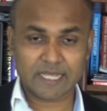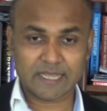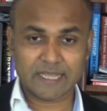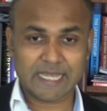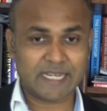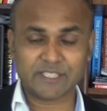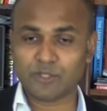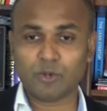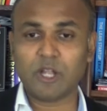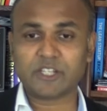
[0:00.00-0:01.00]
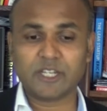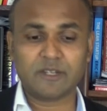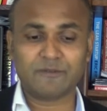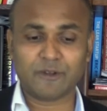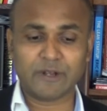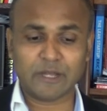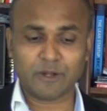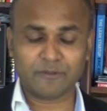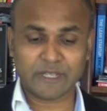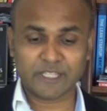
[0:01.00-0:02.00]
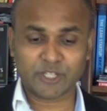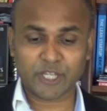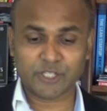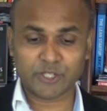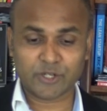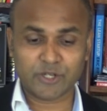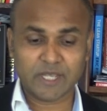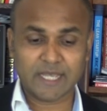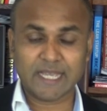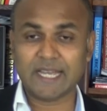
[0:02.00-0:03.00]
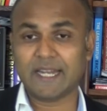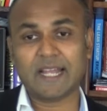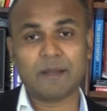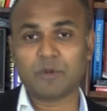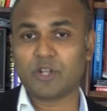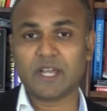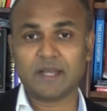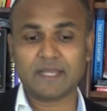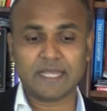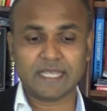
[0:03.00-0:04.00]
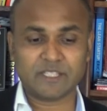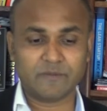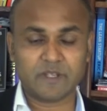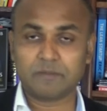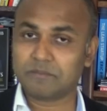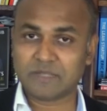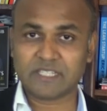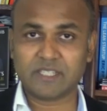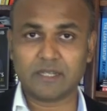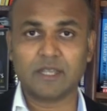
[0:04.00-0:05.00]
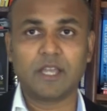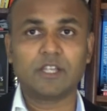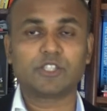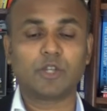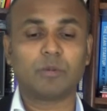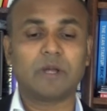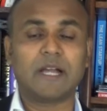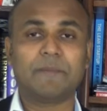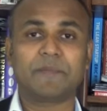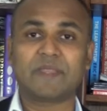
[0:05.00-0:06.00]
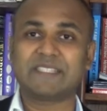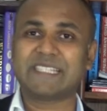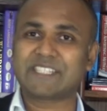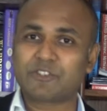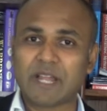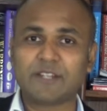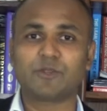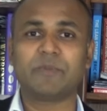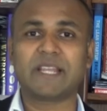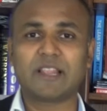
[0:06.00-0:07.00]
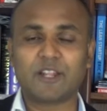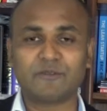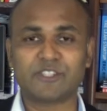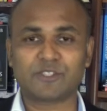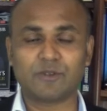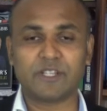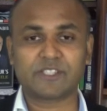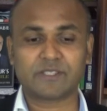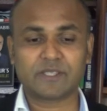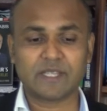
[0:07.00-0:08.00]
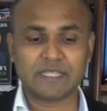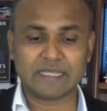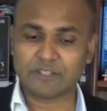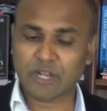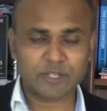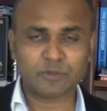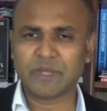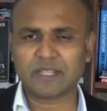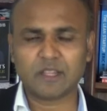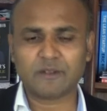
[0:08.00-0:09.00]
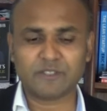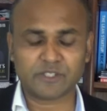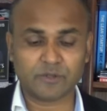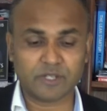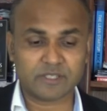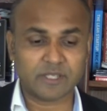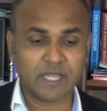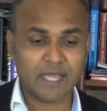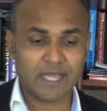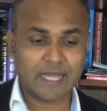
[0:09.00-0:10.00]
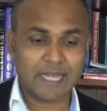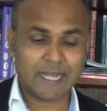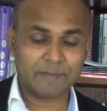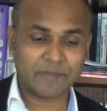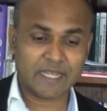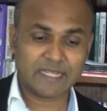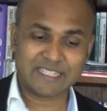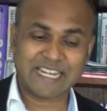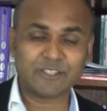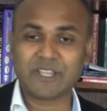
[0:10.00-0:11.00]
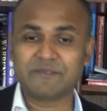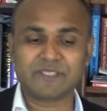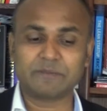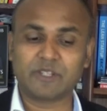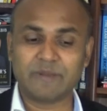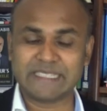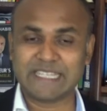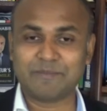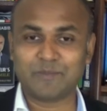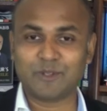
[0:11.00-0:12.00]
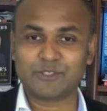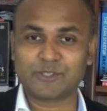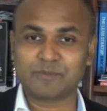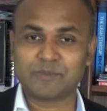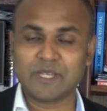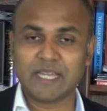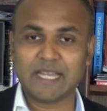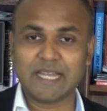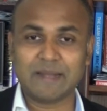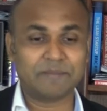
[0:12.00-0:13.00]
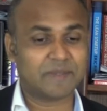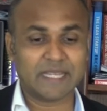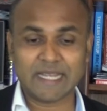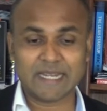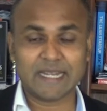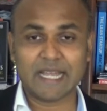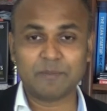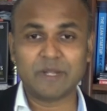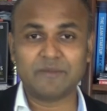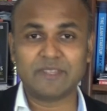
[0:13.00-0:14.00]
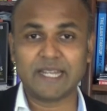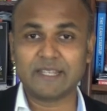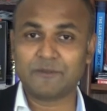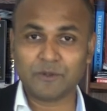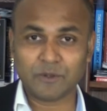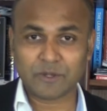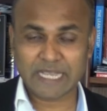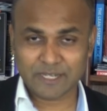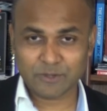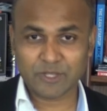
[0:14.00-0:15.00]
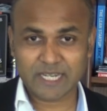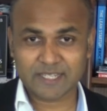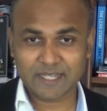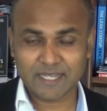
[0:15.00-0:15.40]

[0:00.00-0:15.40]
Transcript: there is no alternative of education, and I'm gonna achieve it. That's it. So just try to make a lot of stories. Try to make a lot of stories, and try to give some sort of examples. And I believe that if you can do that,